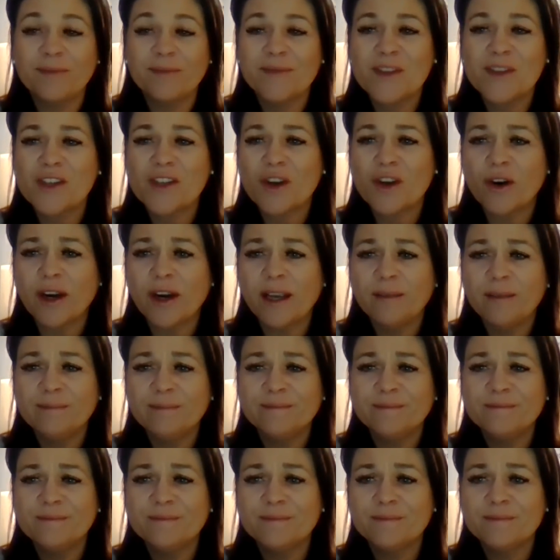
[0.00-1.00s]
Sorry,
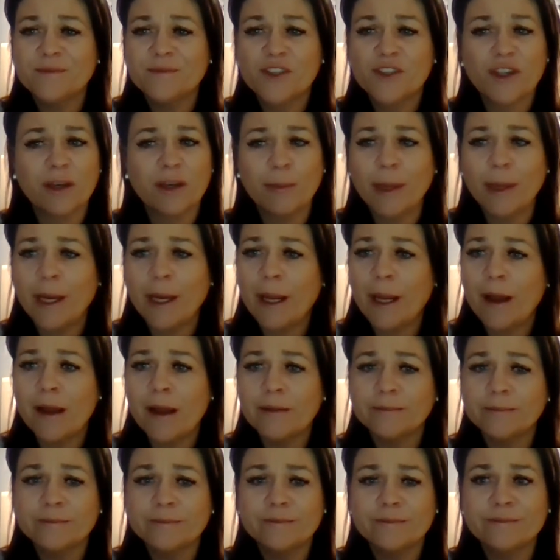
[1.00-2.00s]
should have been
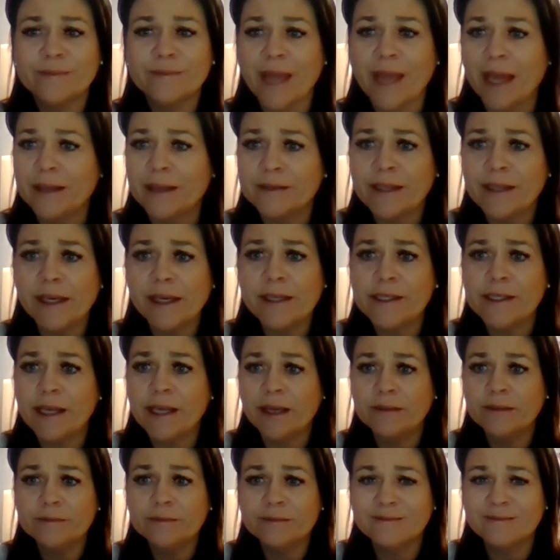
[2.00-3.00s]
on. That'll teach
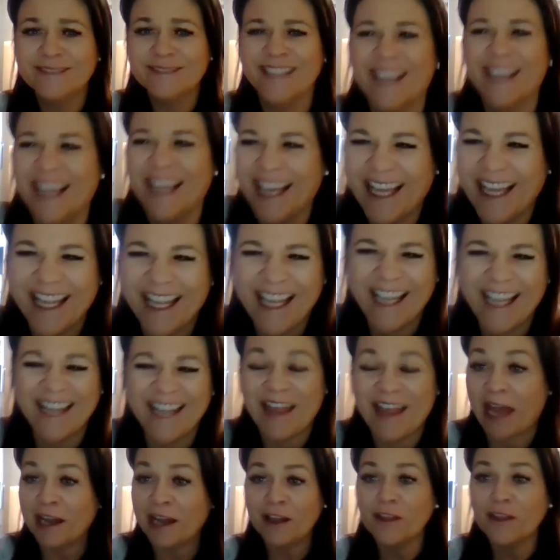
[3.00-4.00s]
you.
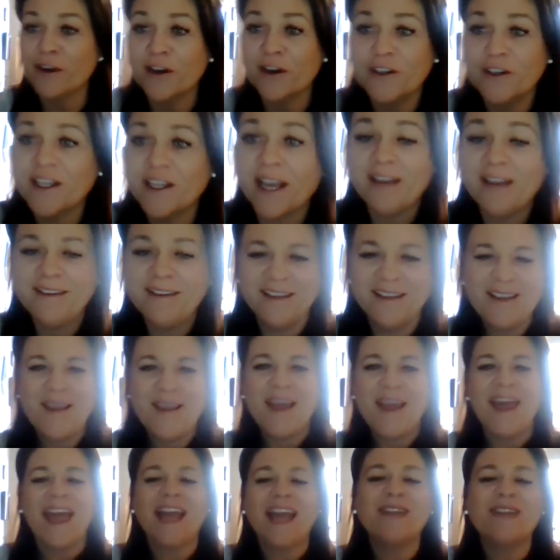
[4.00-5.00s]
That'll learn you.
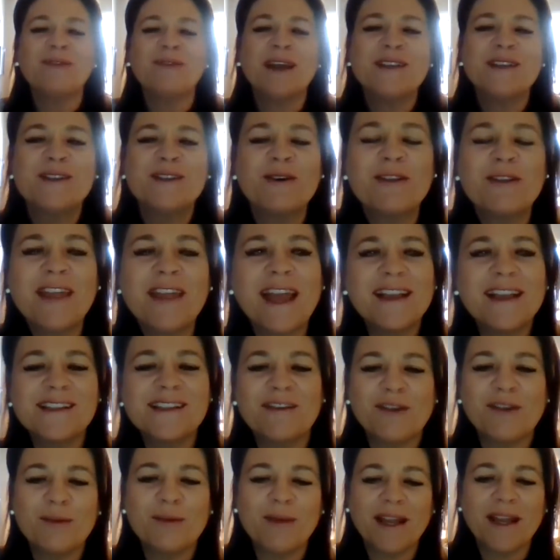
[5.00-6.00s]
Anyway, so thanks,
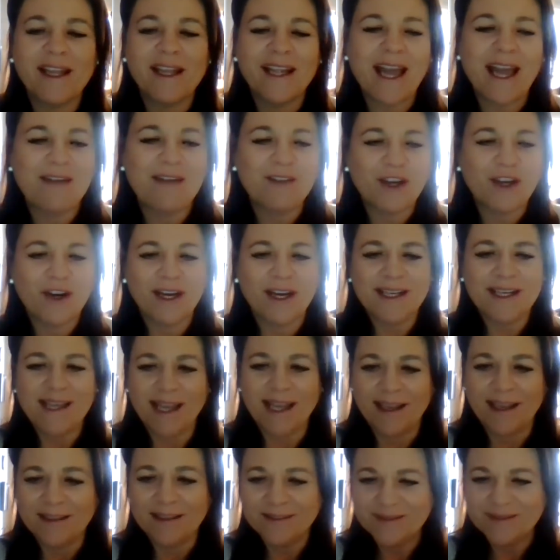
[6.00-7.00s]
everybody. Have a great
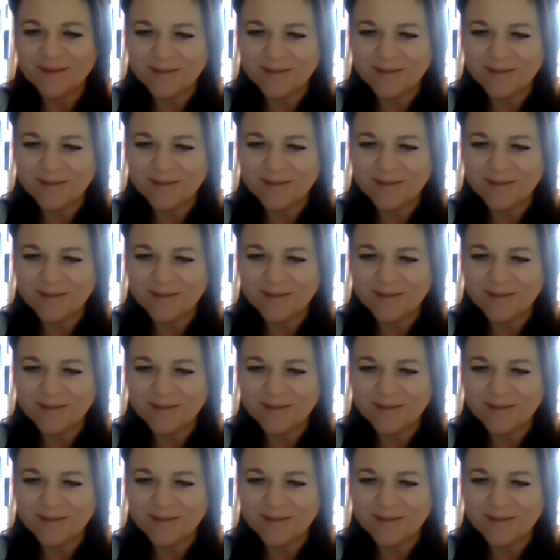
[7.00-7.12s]
day.